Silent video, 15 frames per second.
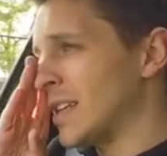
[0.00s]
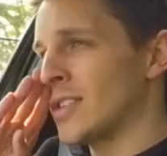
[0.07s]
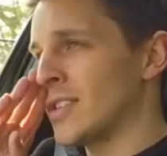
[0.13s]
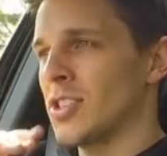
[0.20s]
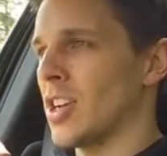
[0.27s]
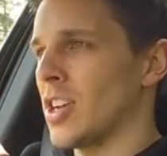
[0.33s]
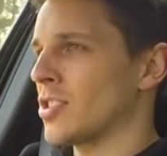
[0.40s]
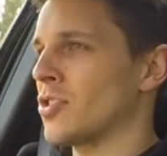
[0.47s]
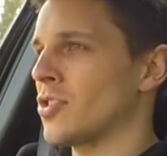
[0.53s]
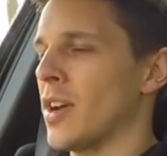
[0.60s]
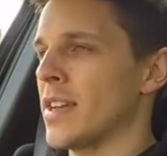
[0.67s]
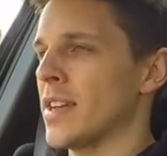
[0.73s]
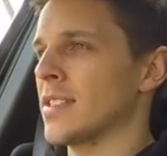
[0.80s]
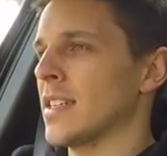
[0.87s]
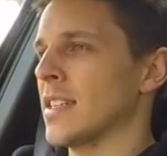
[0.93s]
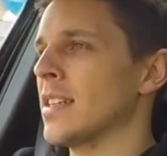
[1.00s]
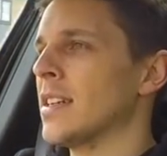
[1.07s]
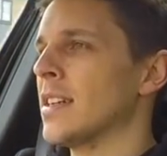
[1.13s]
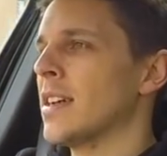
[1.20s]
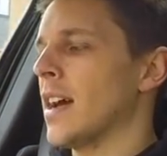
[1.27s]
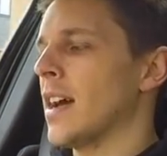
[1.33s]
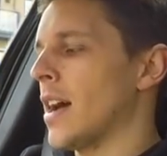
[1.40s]
Just crazy.
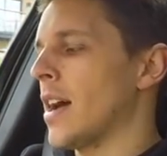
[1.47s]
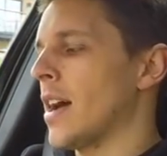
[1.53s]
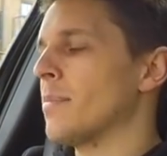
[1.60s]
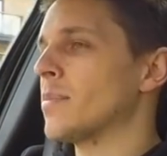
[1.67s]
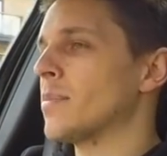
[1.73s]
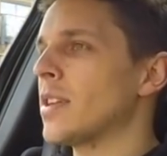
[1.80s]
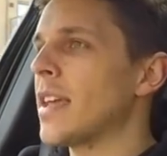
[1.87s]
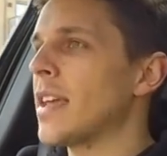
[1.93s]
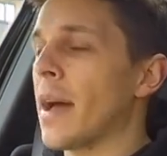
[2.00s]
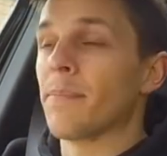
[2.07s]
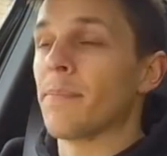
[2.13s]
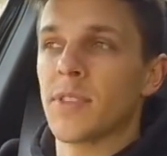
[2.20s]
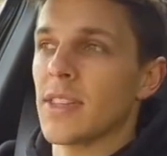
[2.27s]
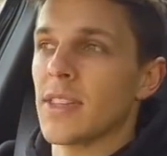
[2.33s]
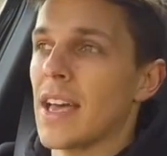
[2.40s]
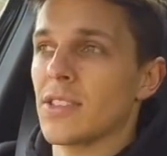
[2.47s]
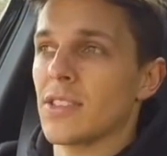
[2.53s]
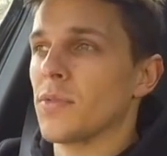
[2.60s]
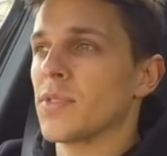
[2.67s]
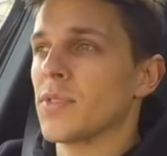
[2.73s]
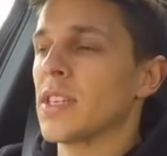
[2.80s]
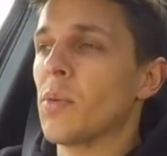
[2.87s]
So yeah, so that's
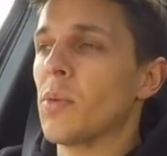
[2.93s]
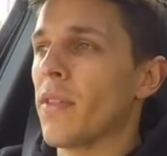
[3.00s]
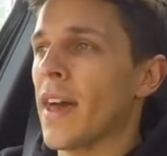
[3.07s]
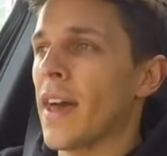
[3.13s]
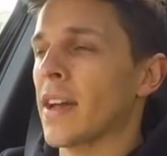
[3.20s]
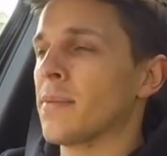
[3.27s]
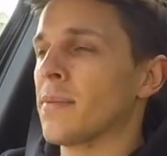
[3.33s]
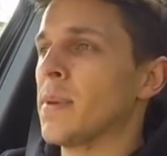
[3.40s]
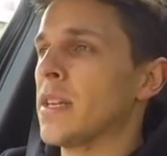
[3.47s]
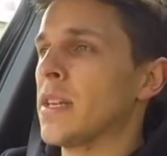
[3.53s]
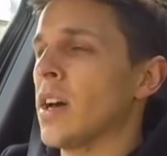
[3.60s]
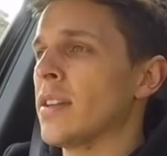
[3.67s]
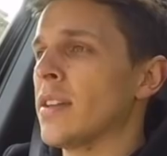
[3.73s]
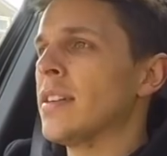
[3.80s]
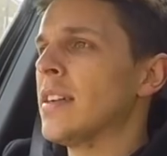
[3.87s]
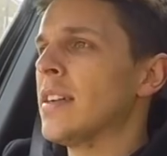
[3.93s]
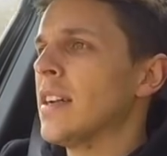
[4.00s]
obviously what that can be done